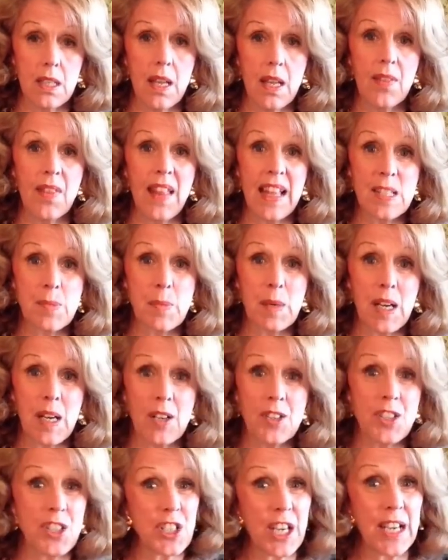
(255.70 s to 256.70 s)
That's
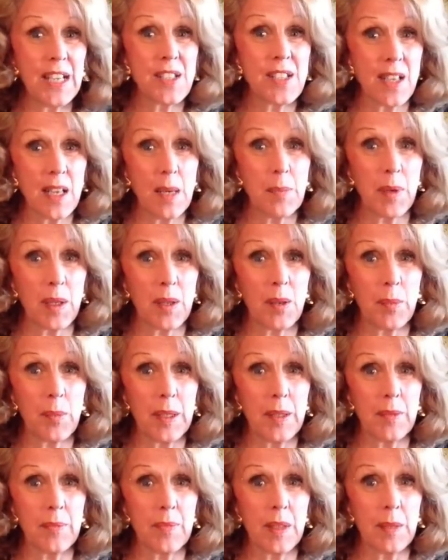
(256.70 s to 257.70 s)
because you change it up a little
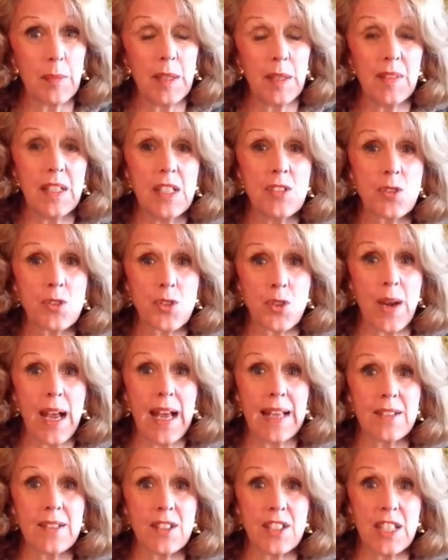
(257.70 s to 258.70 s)
bit. I mean, these are
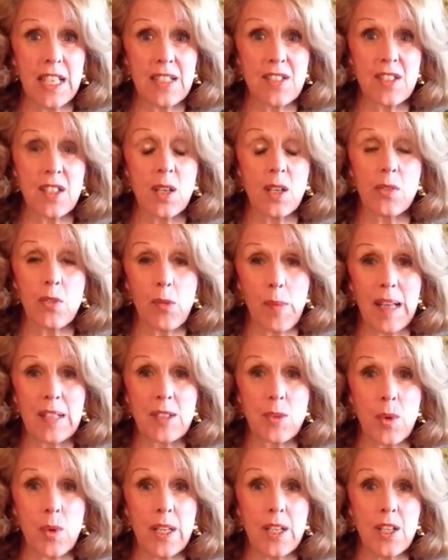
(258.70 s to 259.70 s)
tried and tested over about
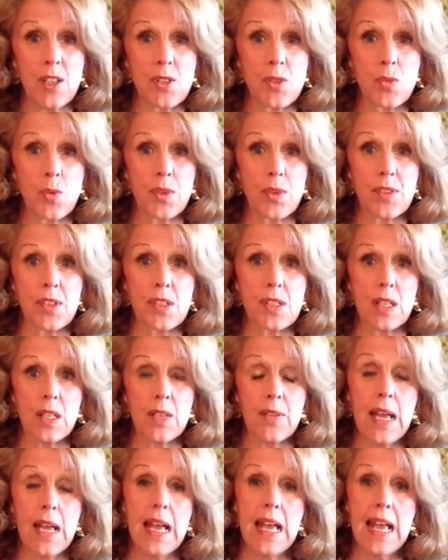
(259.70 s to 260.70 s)
20 years worth of stuff,
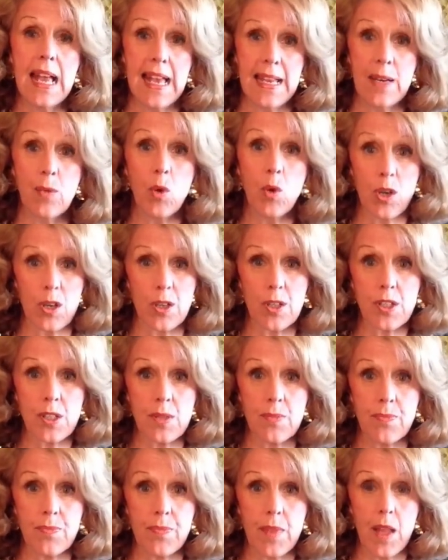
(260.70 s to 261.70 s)
and it works.
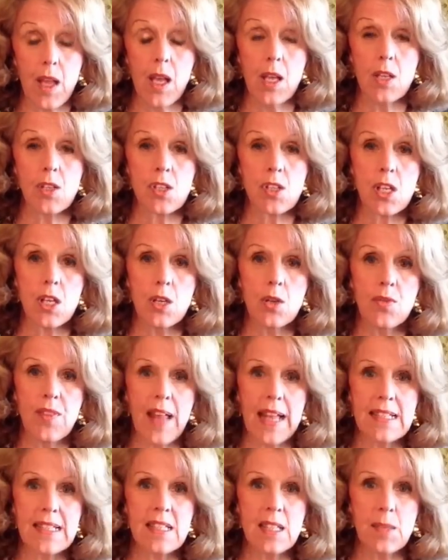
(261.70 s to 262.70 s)
So
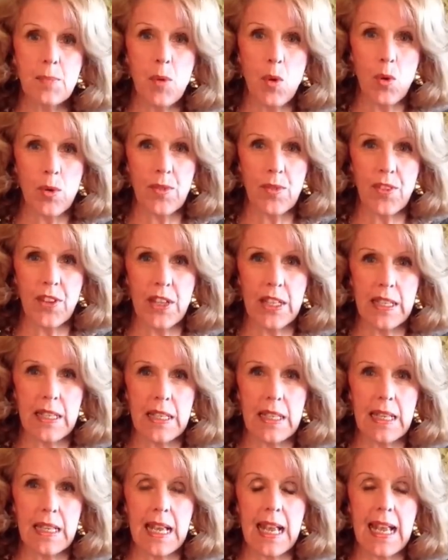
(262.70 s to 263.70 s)
that's the important thing.
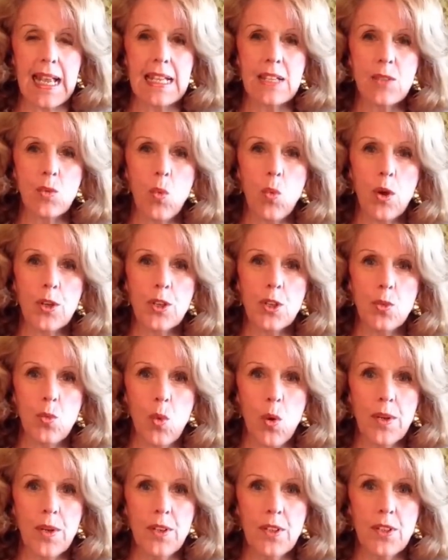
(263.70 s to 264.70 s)
And what you
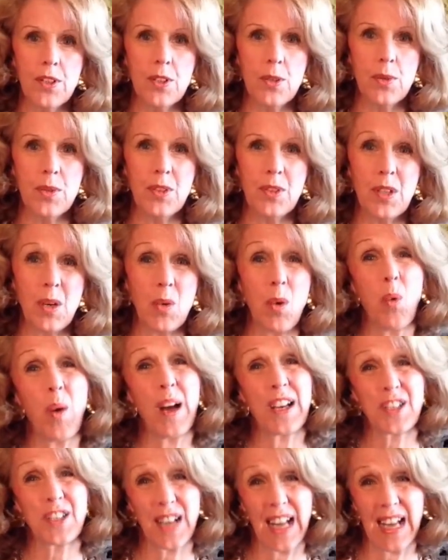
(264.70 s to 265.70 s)
want to do, and you go, well, why
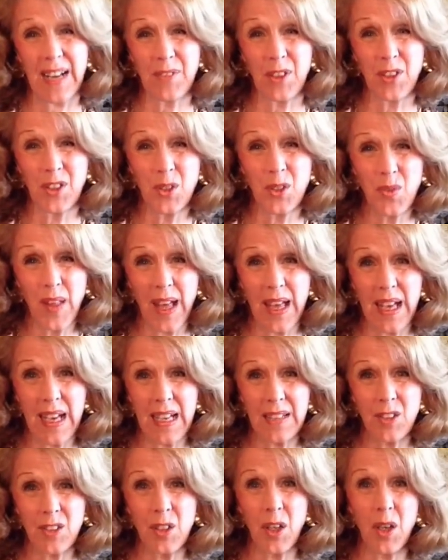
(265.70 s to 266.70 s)
should I have to do
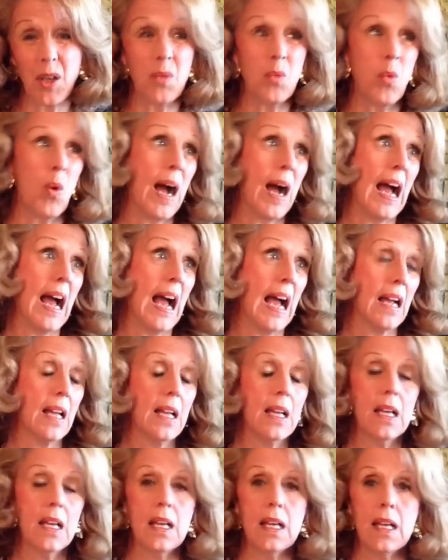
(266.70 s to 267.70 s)
that? You know, why?
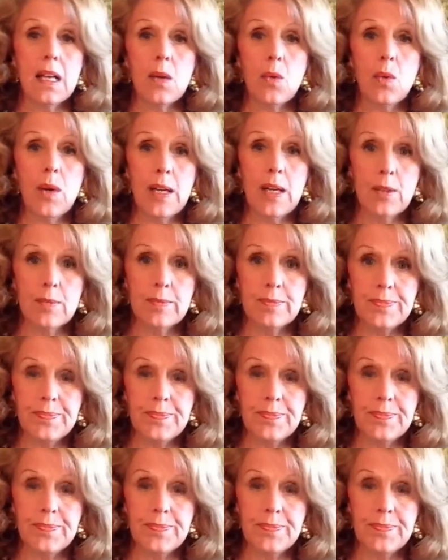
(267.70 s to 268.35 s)
Well,